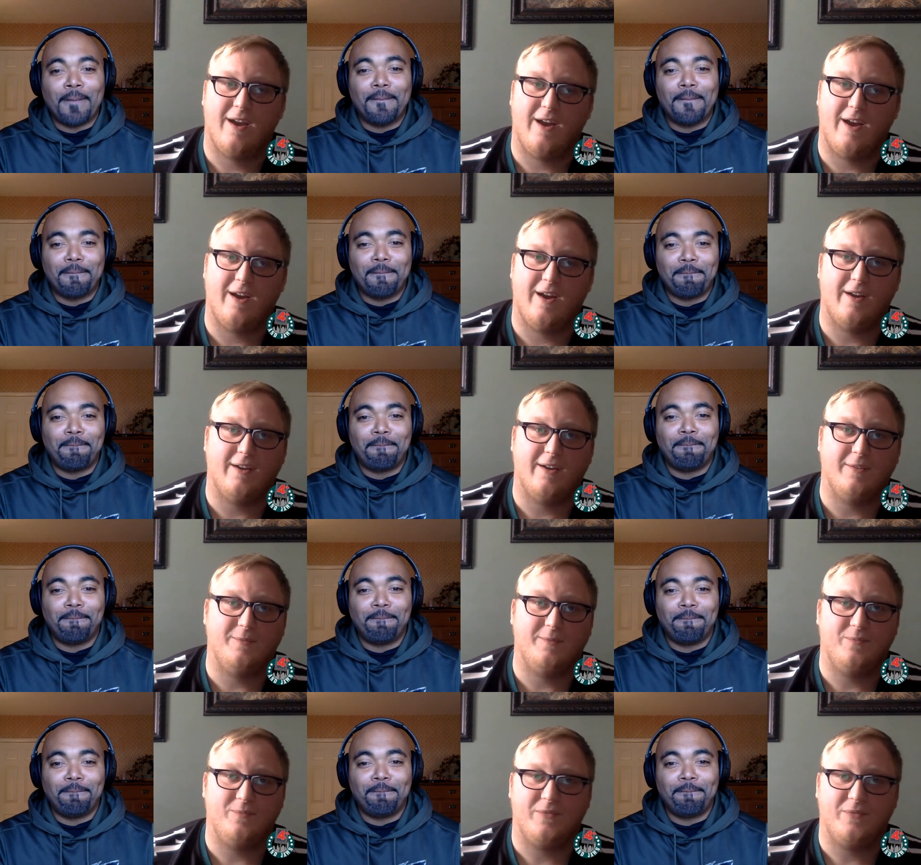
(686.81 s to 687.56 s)
Speaker 1: Uh, yep.
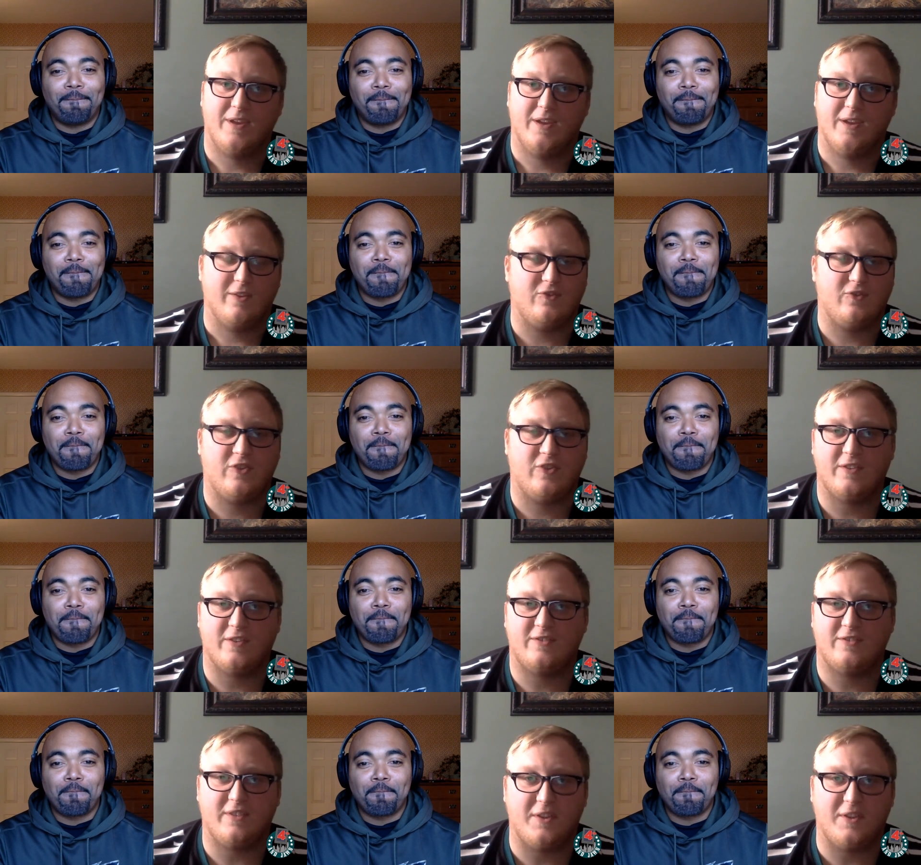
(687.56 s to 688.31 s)
Um,
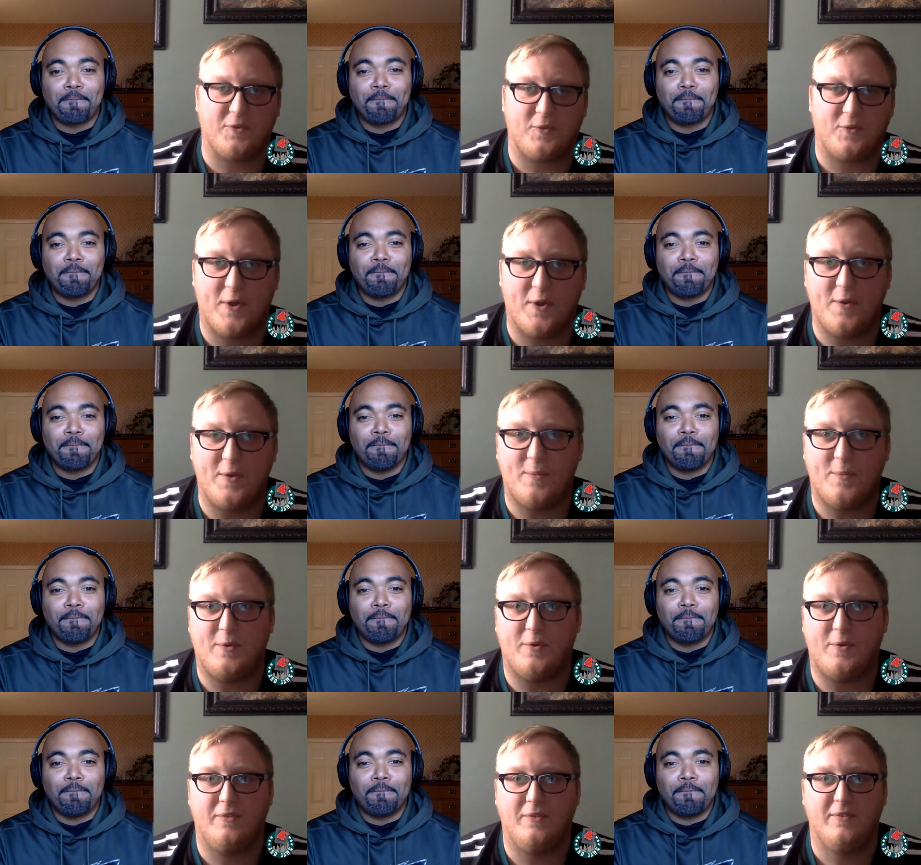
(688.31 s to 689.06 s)
just
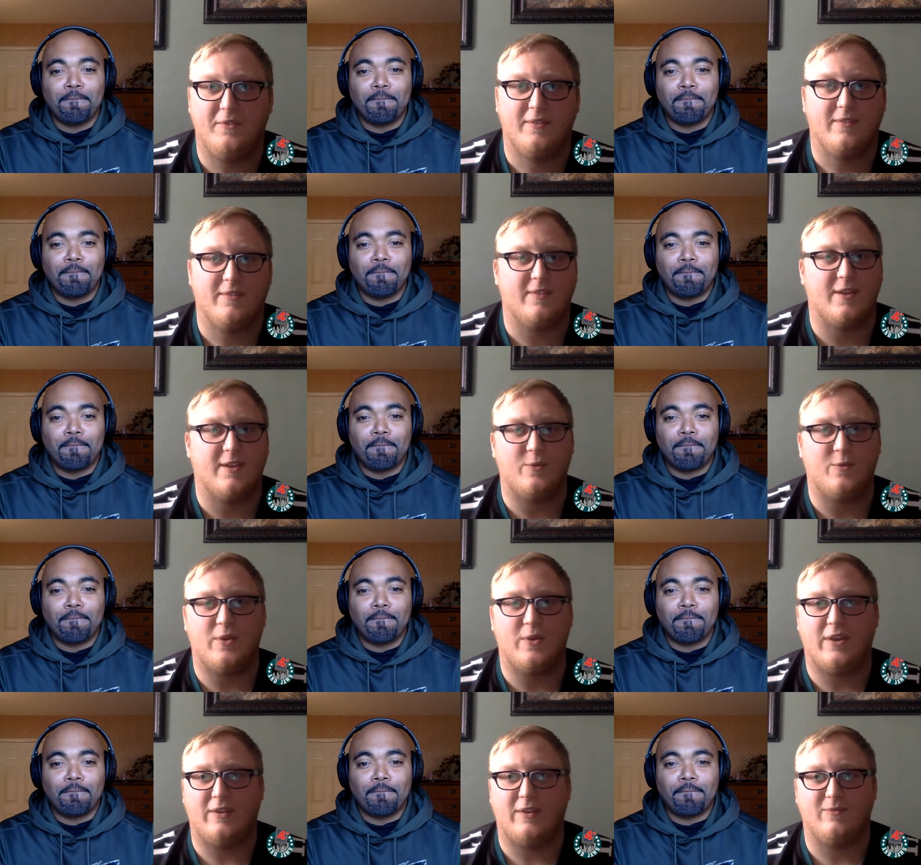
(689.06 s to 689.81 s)
incredible
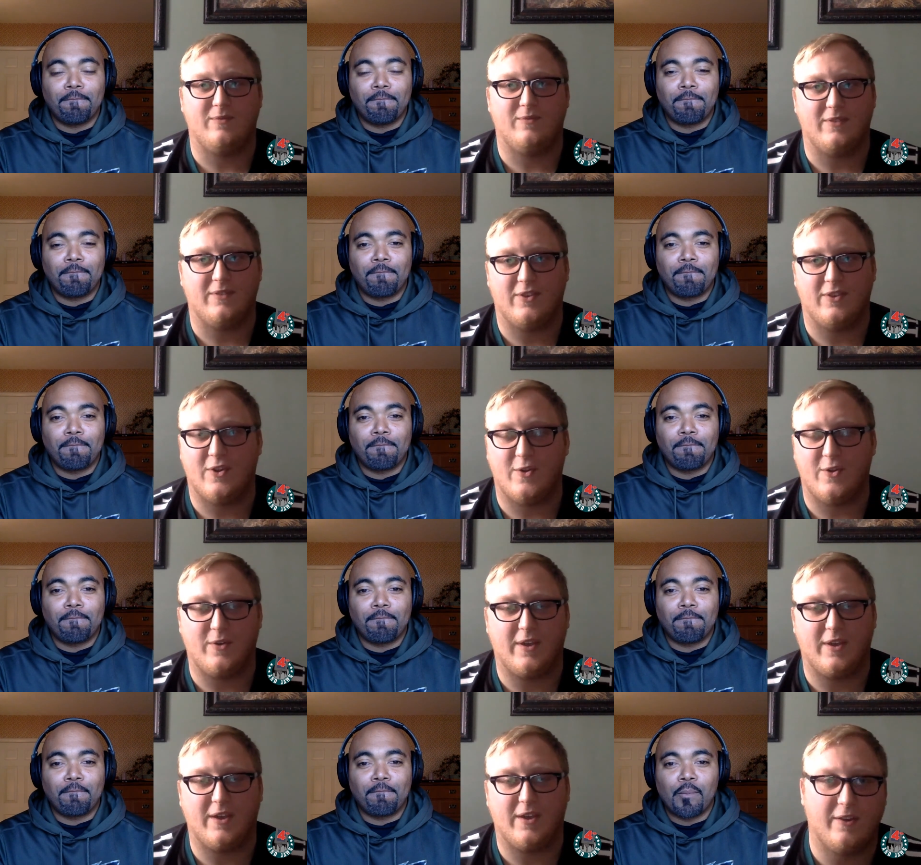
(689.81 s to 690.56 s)
that we, you
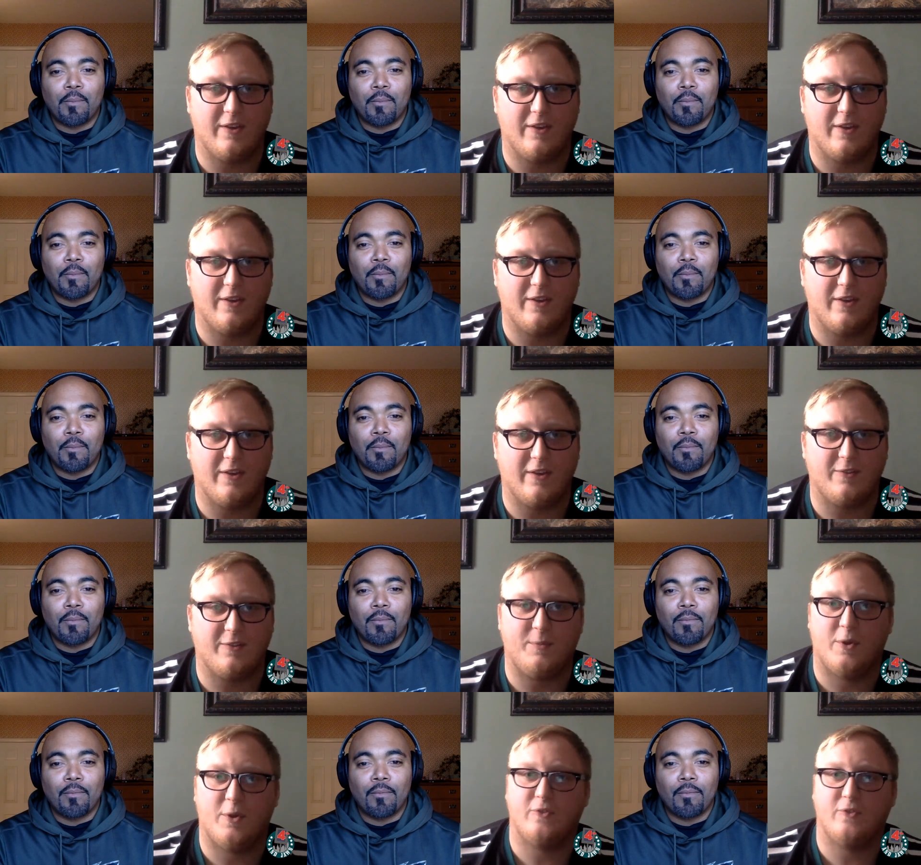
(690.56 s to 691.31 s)
know, get our
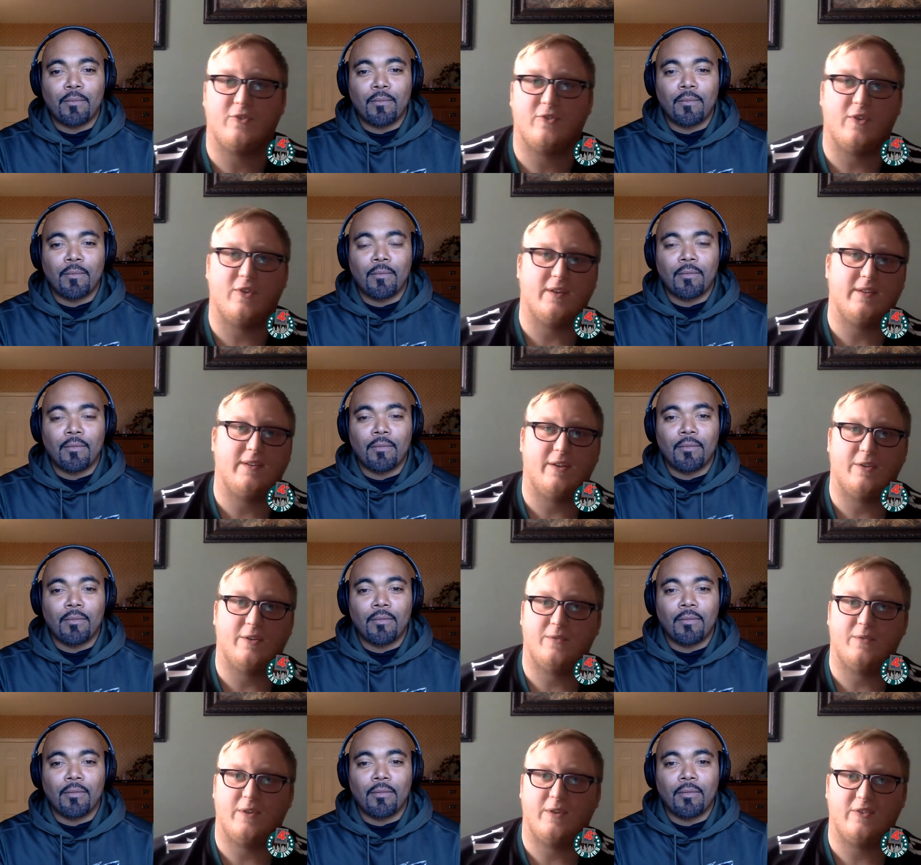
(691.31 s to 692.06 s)
exposure on
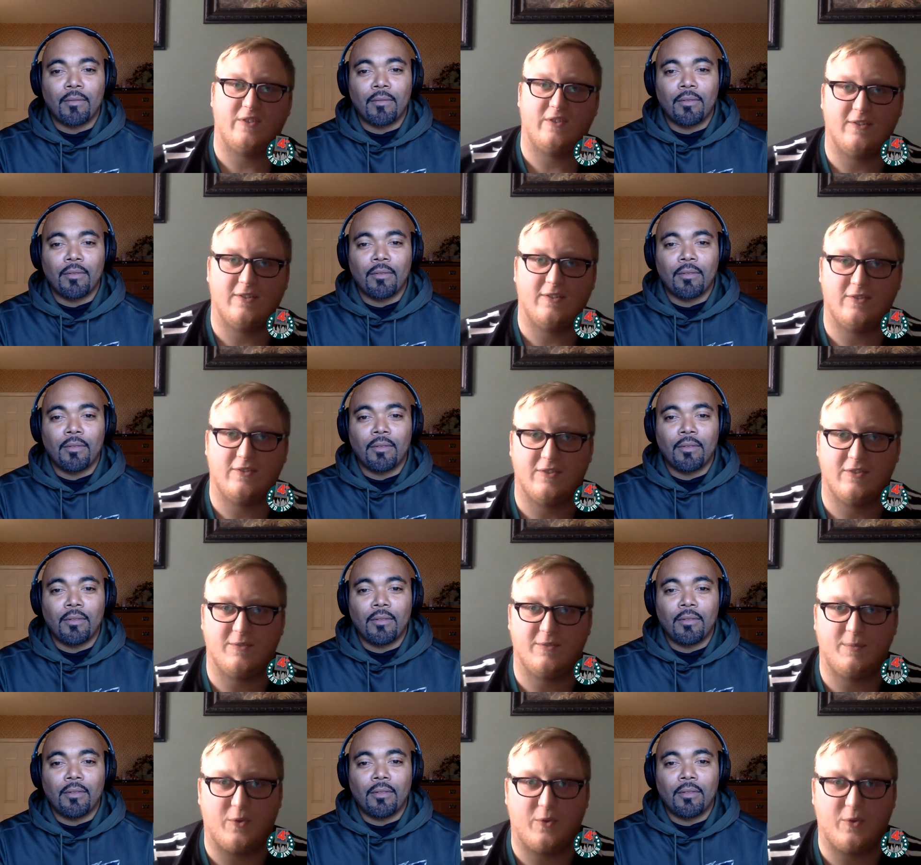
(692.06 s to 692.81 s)
television. It's
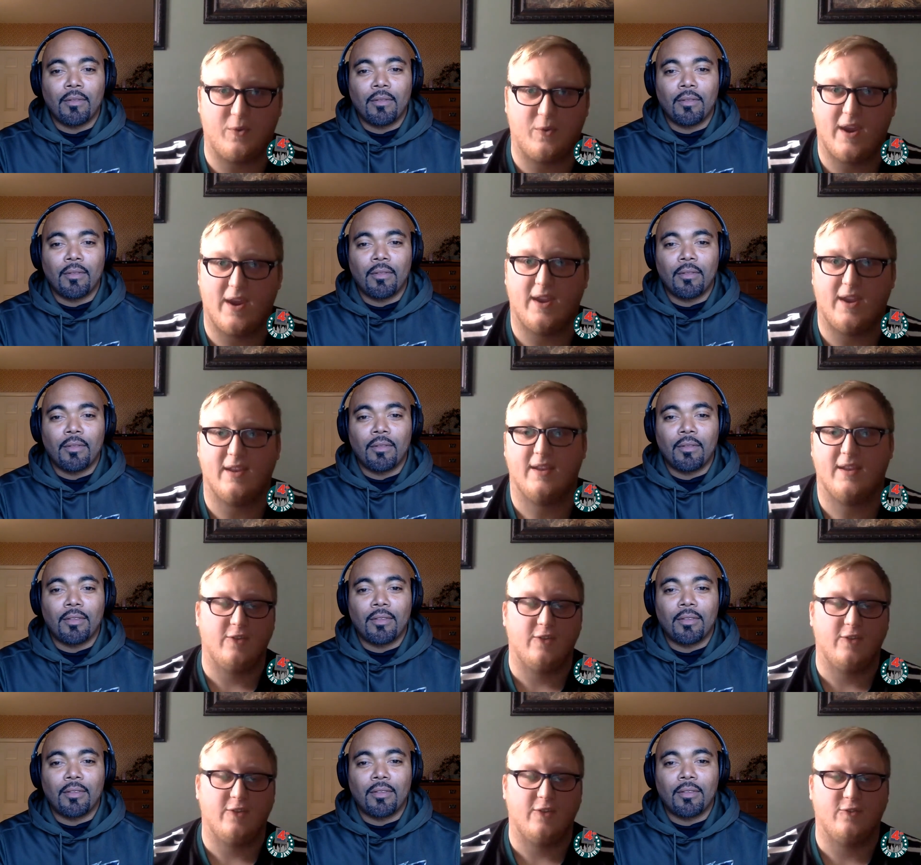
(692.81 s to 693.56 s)
just been great.
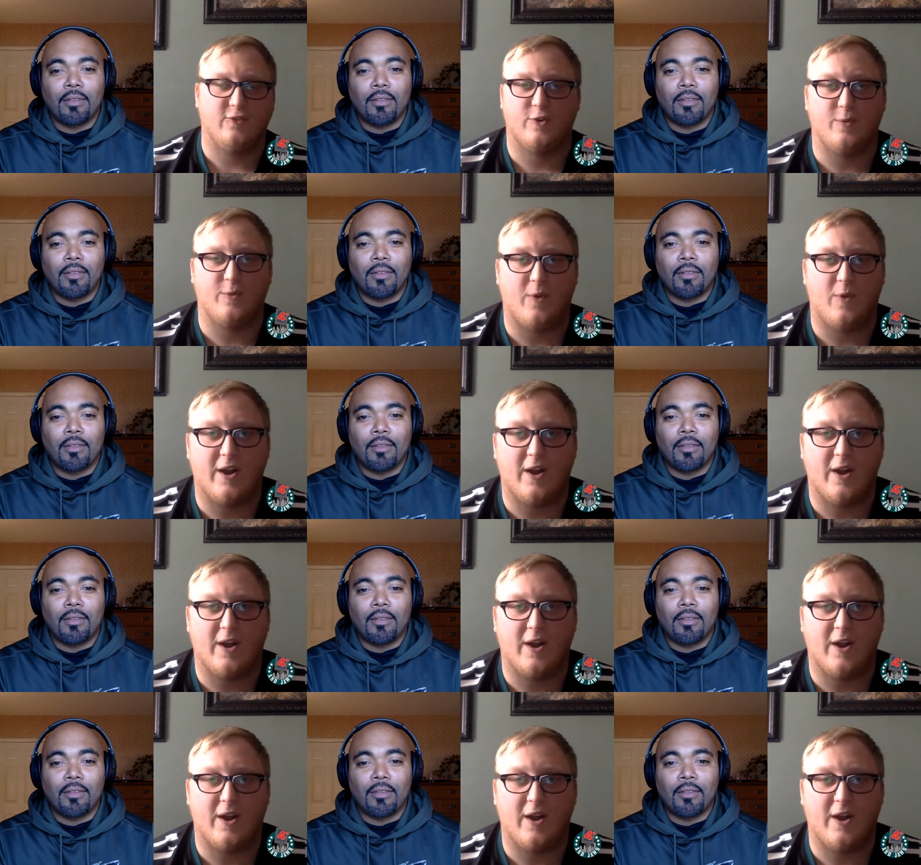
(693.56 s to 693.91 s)
Enjoy